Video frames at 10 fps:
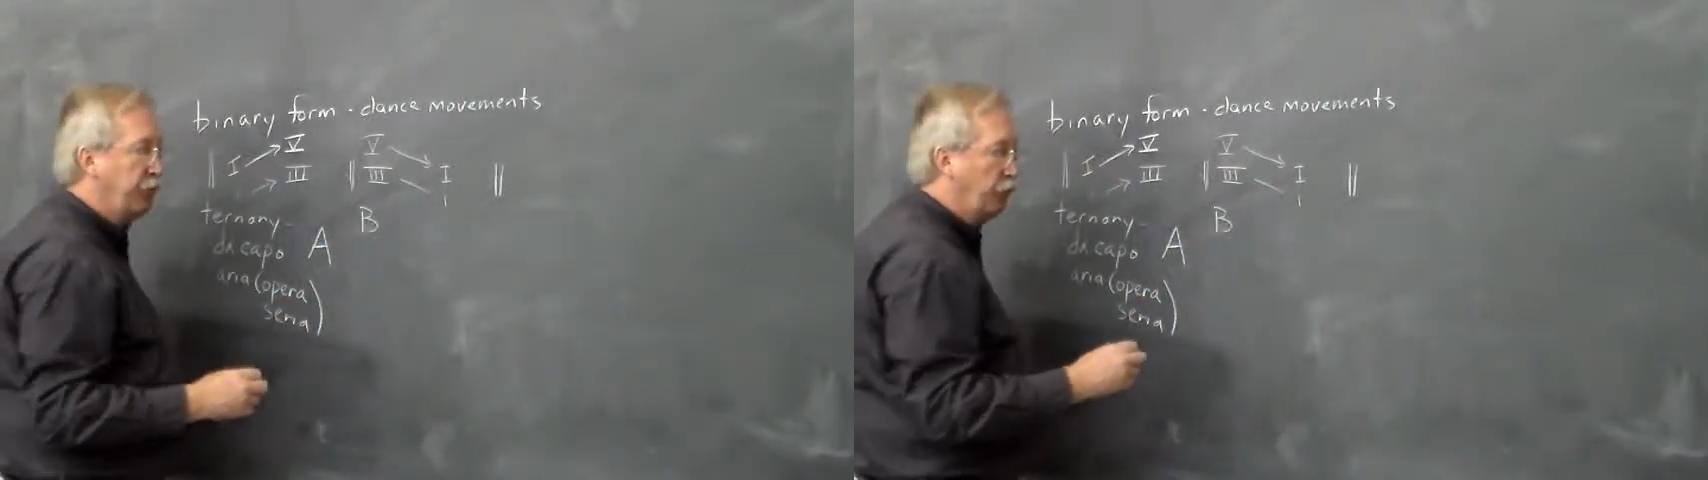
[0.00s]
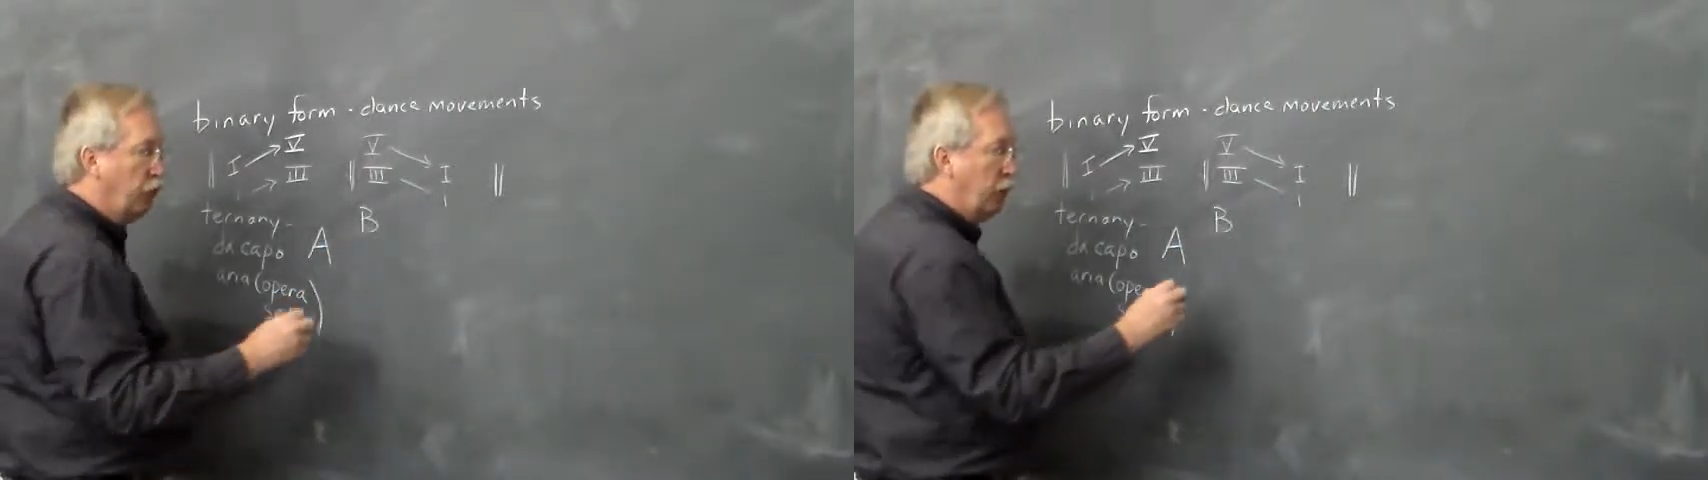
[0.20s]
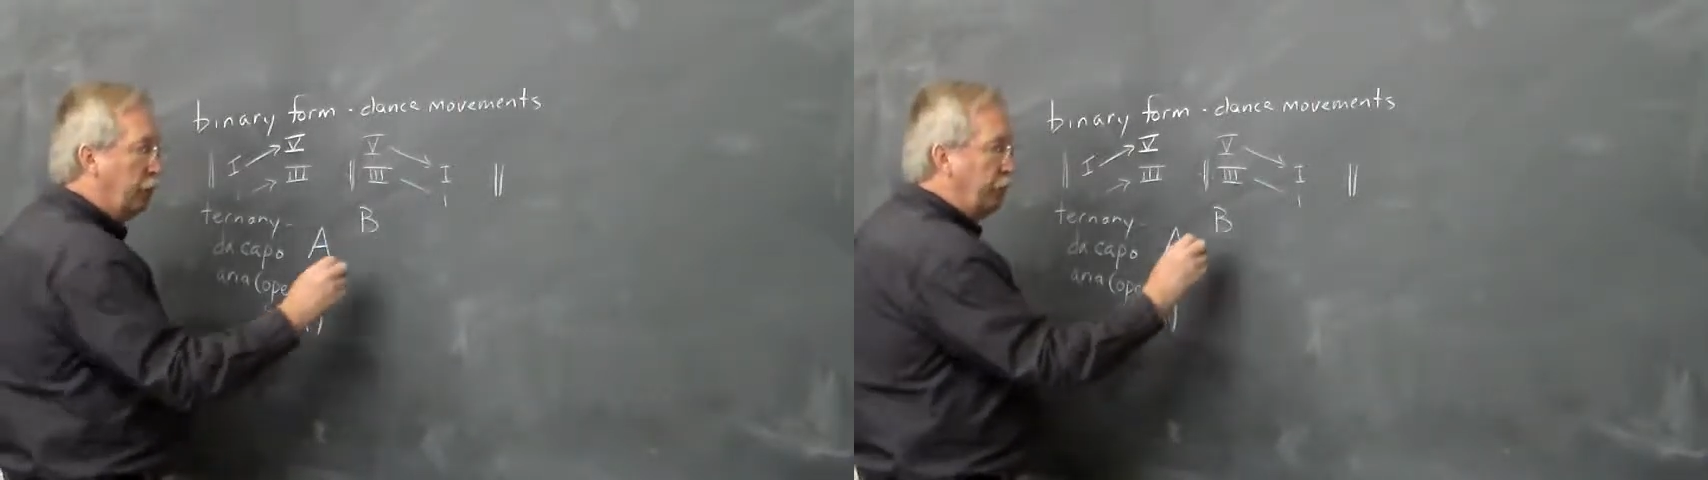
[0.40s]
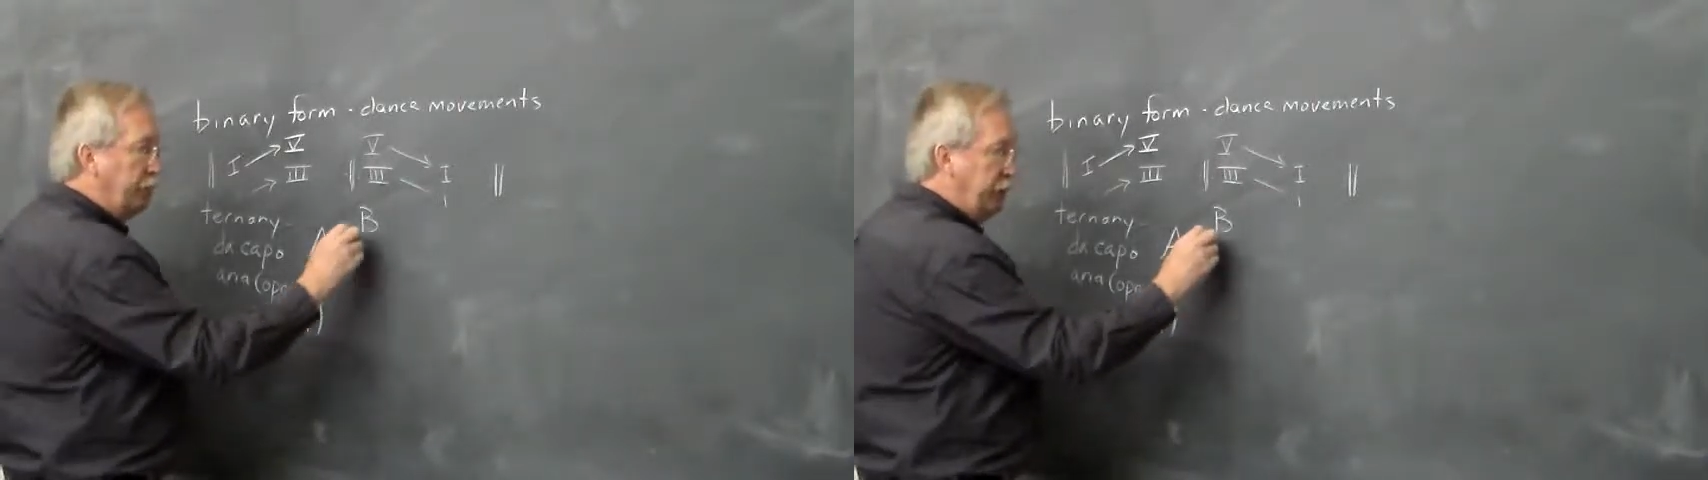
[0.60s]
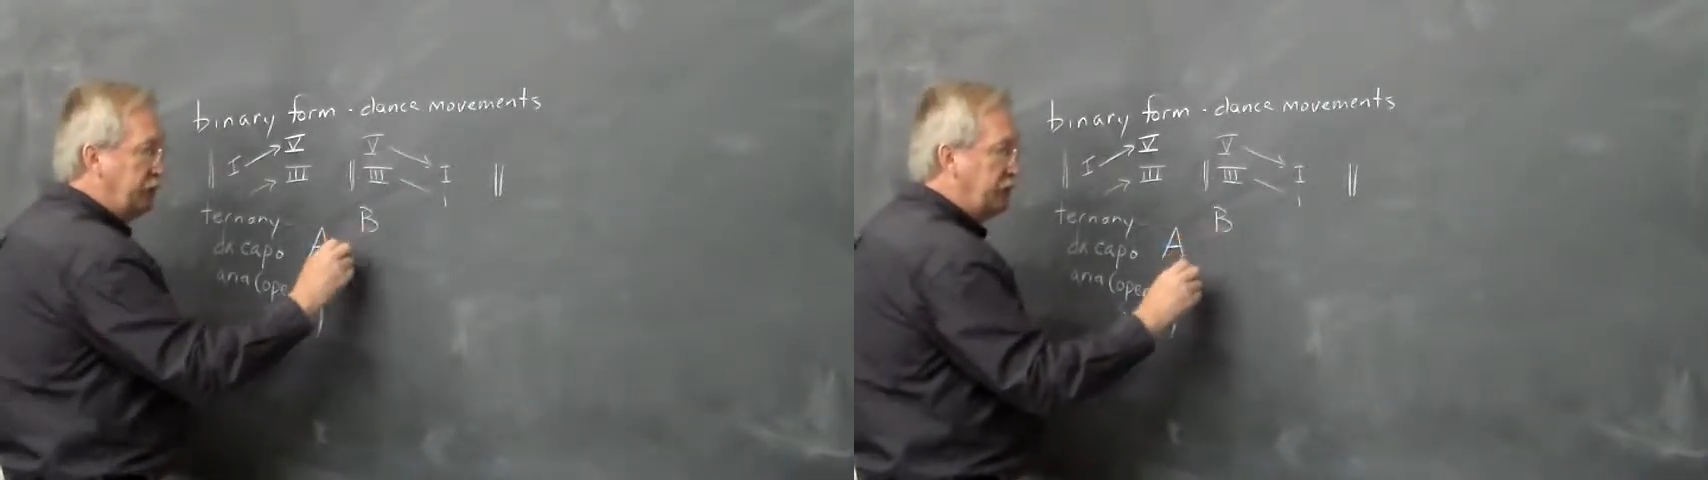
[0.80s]
for
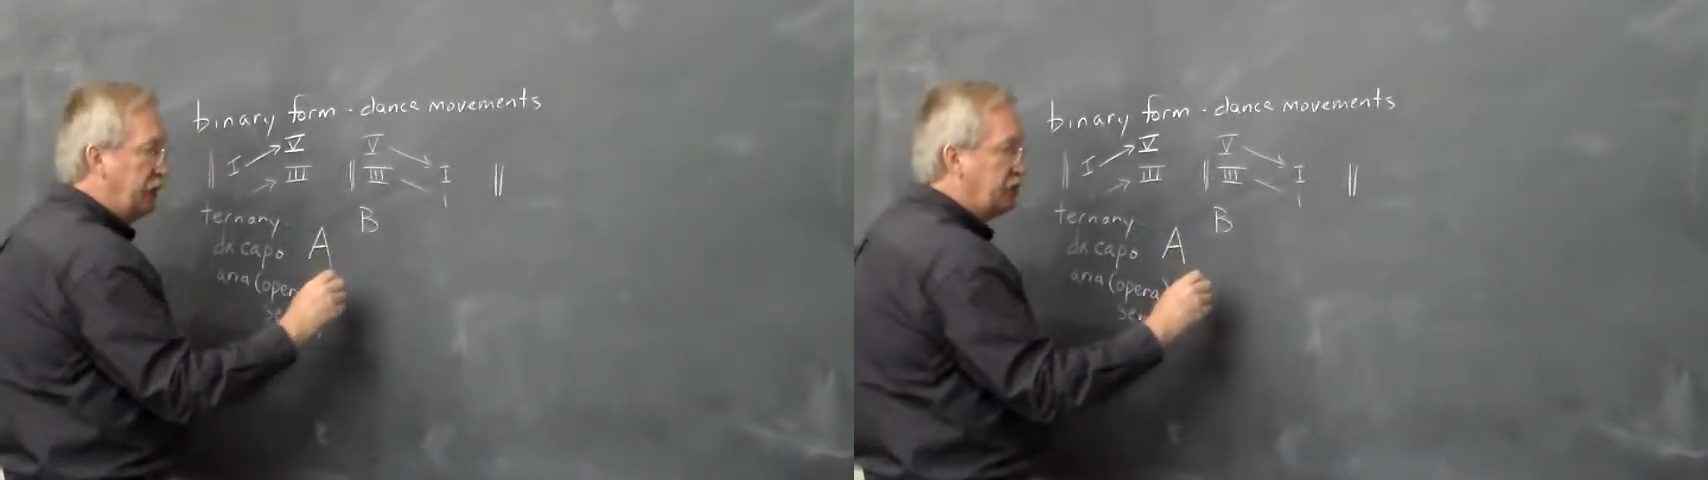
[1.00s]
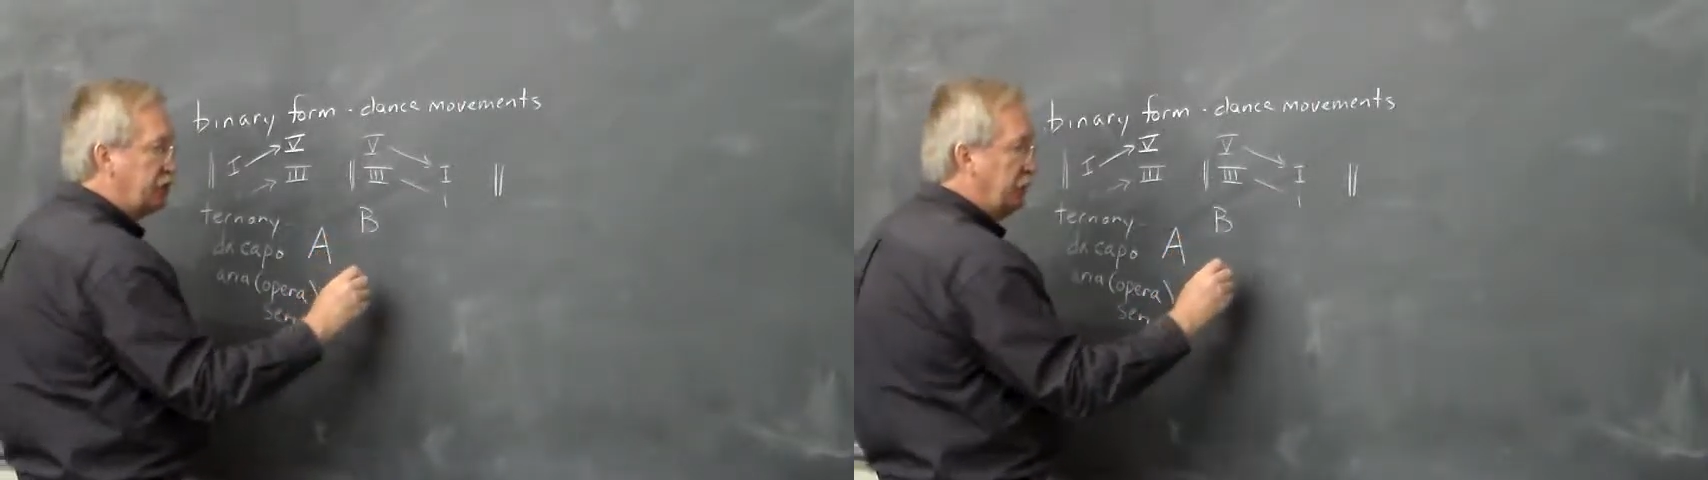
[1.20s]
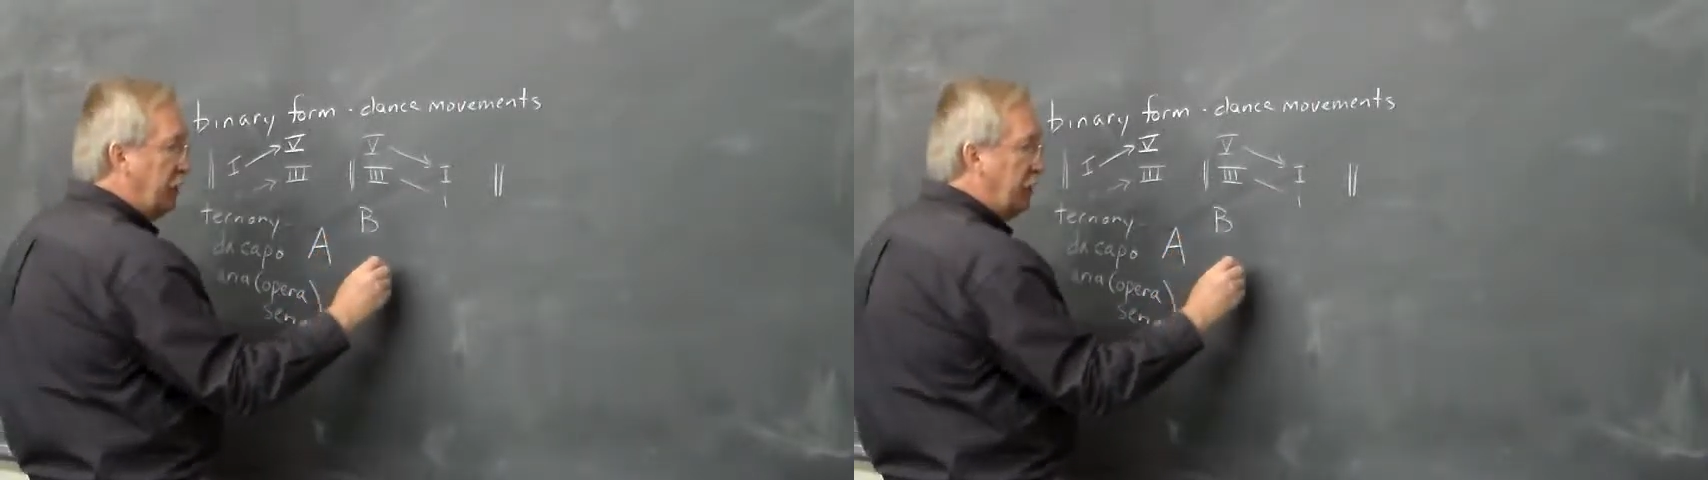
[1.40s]
a B section,